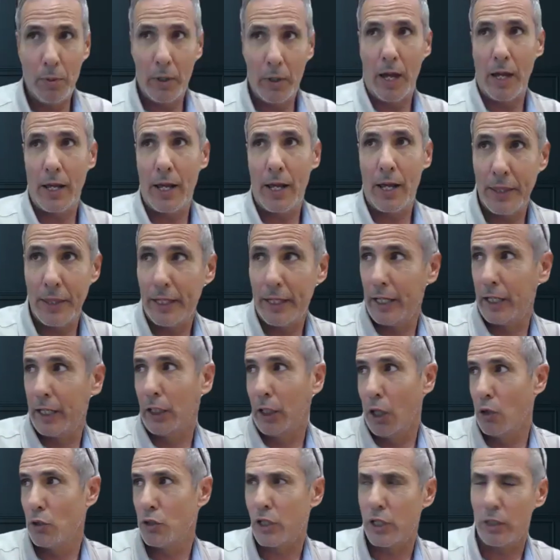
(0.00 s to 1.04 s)
but I think in
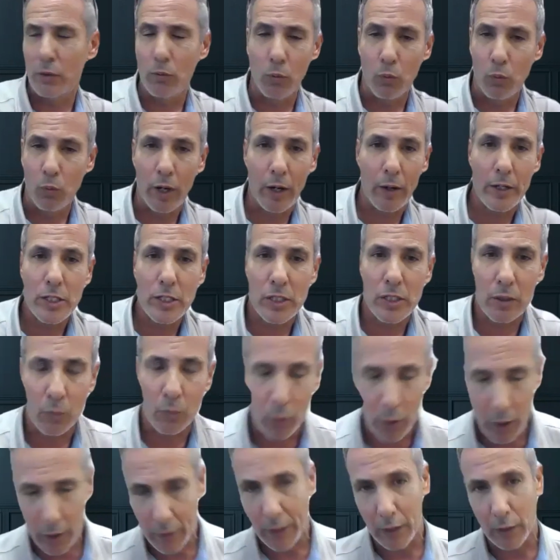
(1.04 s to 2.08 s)
closing, where
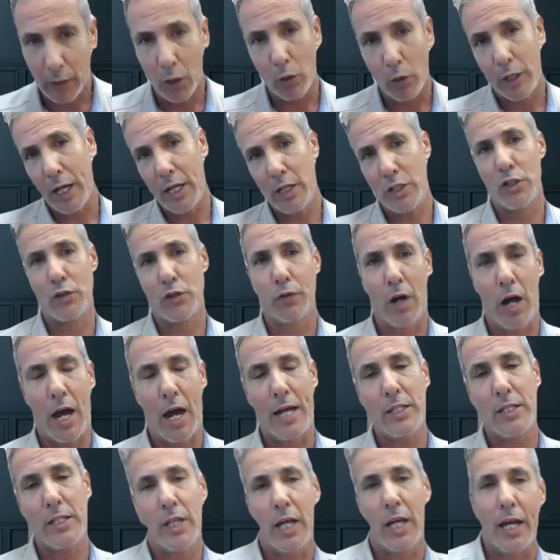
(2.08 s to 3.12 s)
are the locations for
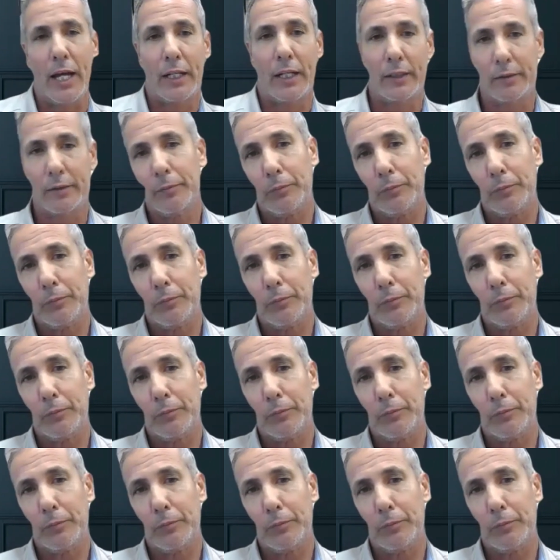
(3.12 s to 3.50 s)
High Tech?